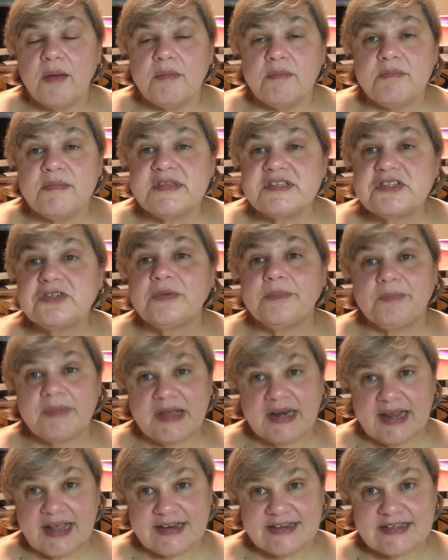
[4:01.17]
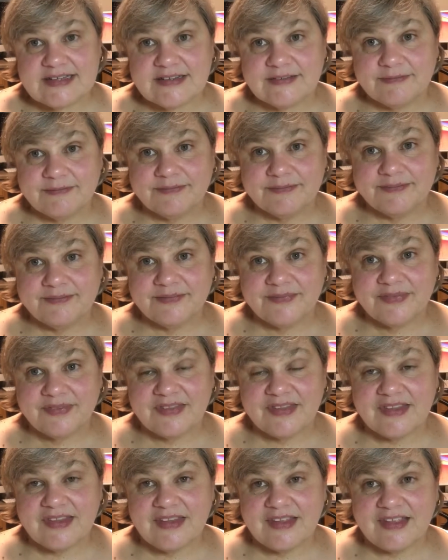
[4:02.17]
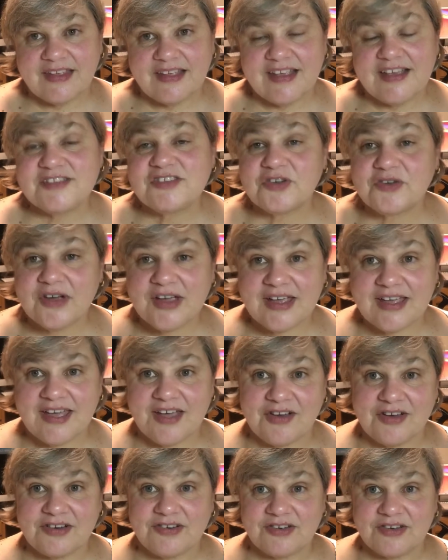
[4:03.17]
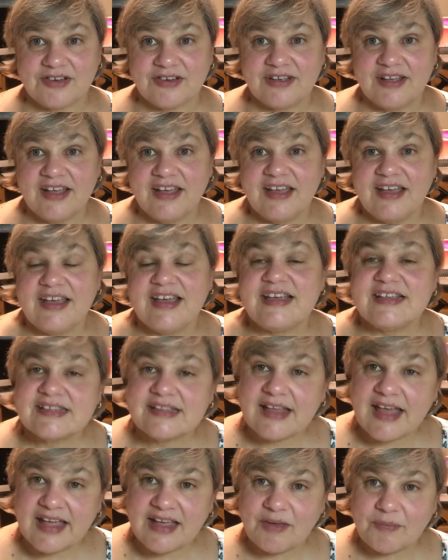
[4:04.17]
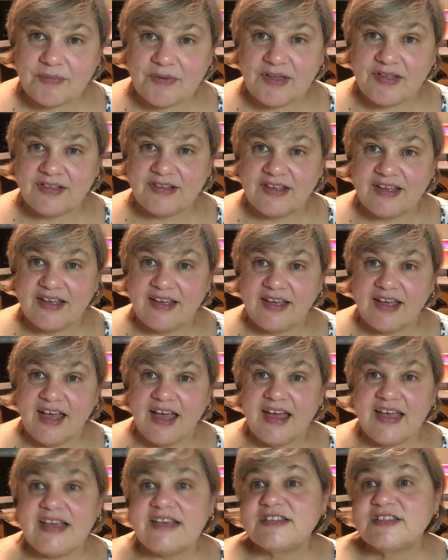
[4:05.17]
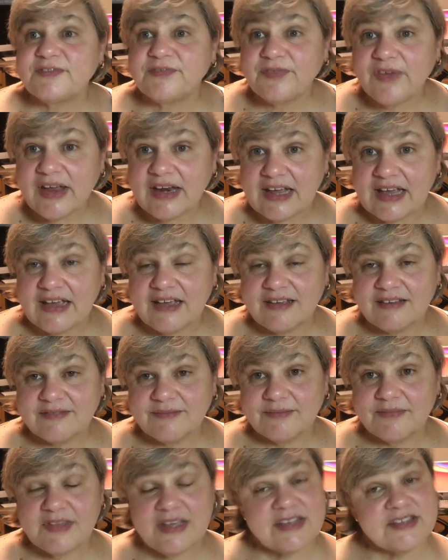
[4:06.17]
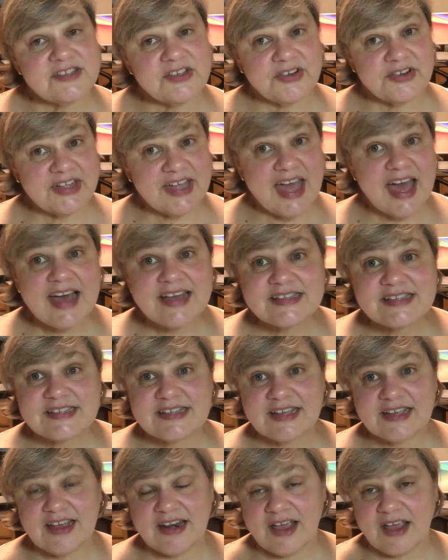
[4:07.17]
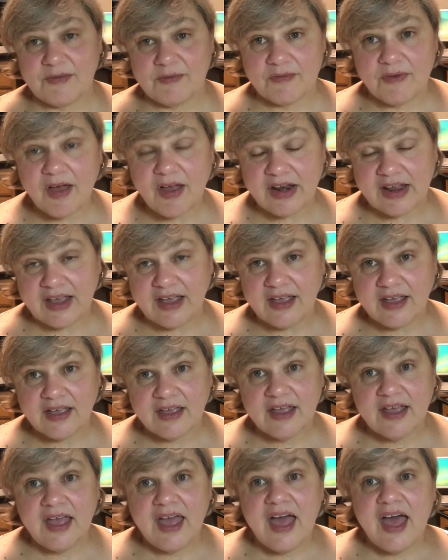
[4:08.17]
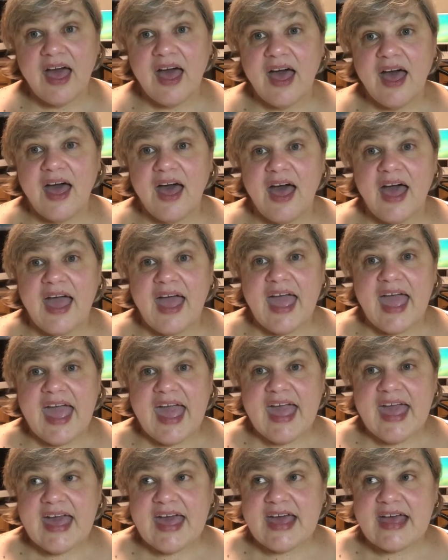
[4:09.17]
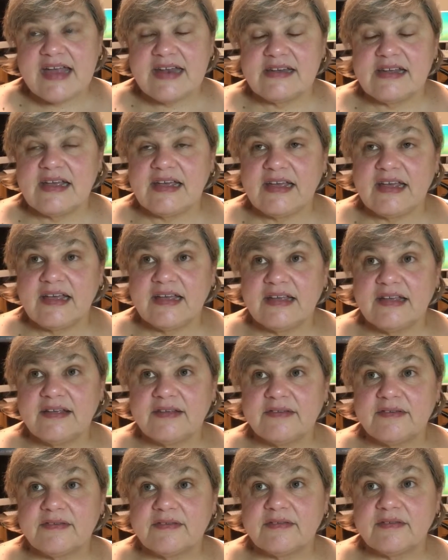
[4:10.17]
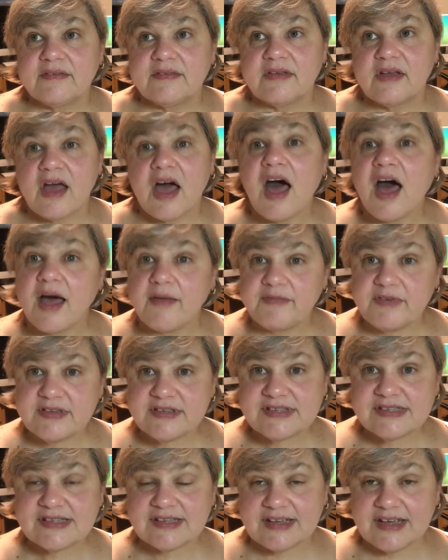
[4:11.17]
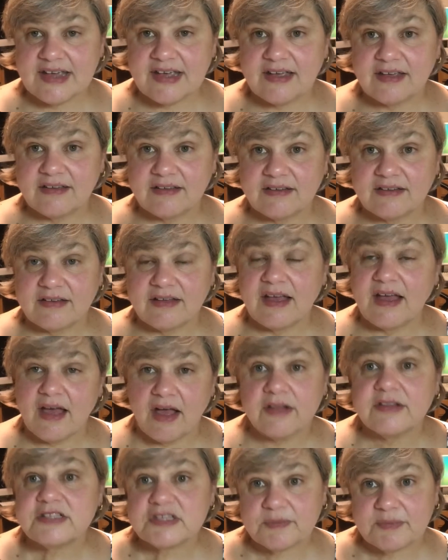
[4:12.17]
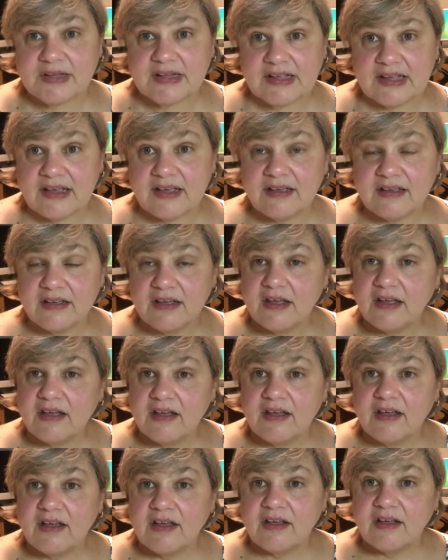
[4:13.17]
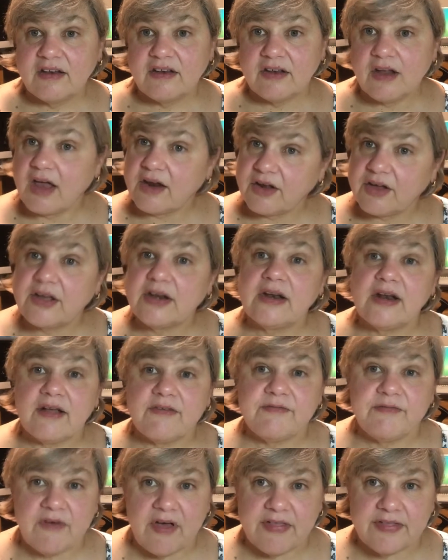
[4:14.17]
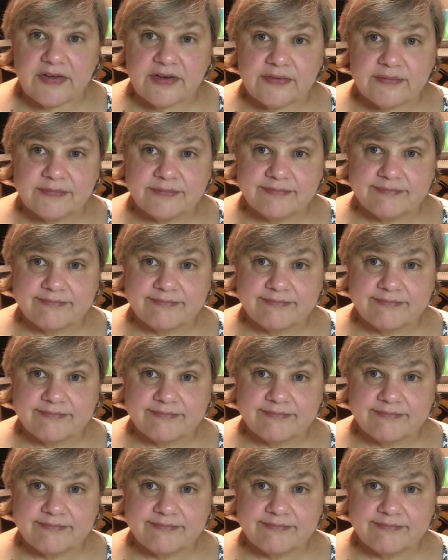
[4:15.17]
Mr. Bennett is a great character. He's likable. He's funny. He's sarcastic and ironic. And obviously, ultimately, not a good enough father.